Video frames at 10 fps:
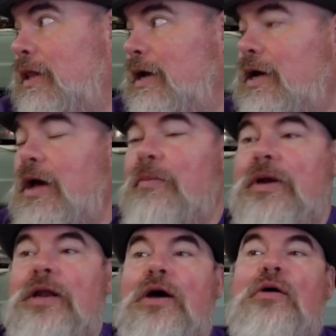like
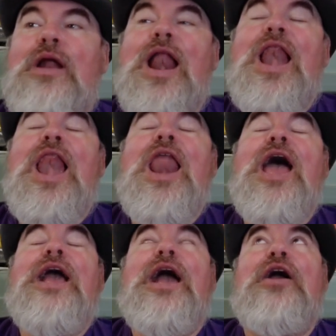coming down
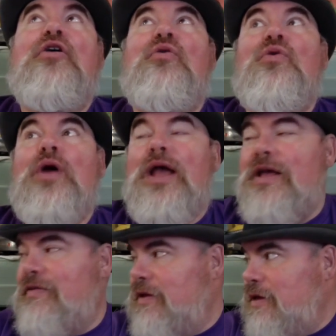like
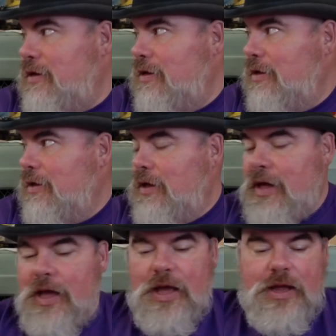crazy,
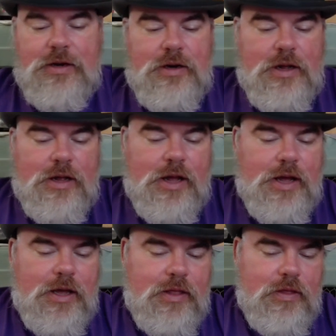and
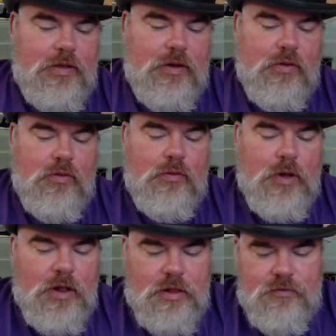
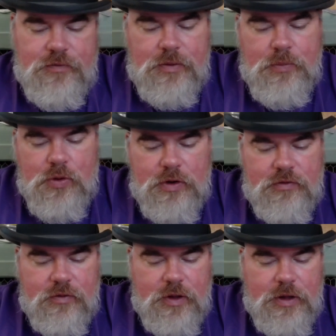
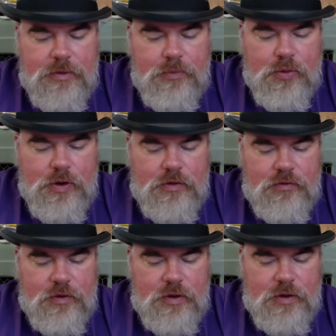
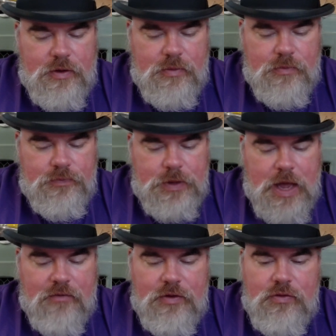Portage
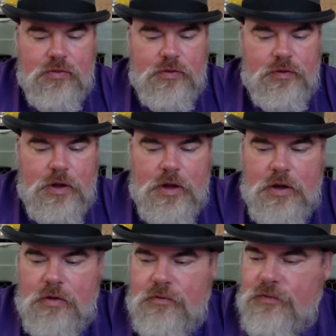Avenue was
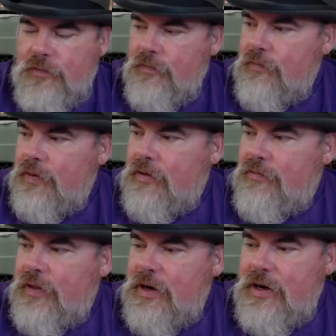very
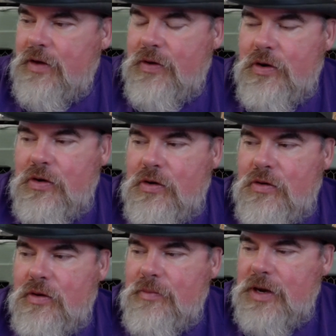flooded, and I went,
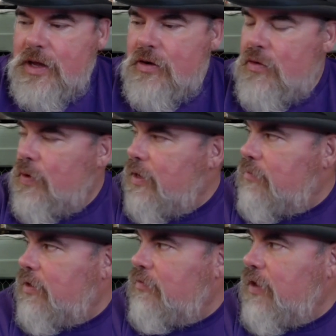oh, I'm gonna get all wet
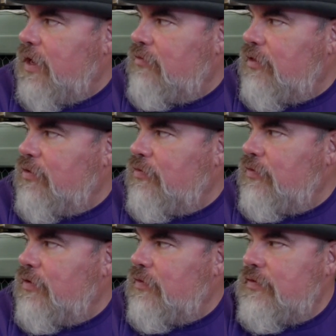in my stage
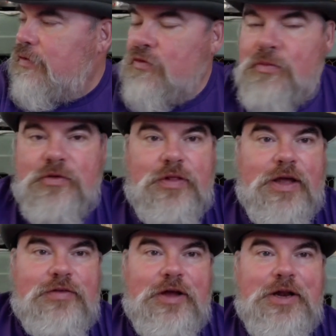clothes, because I was at Rumors
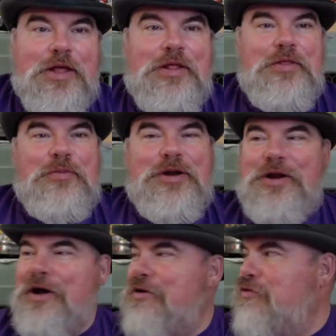last night, and then the
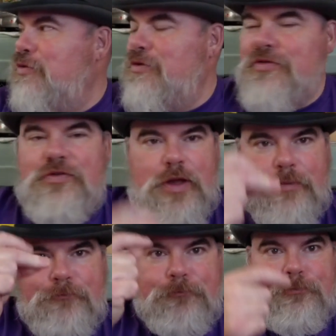minute I got to Rumors, it was
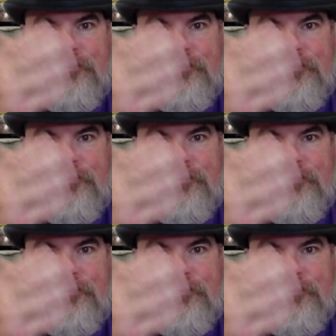like,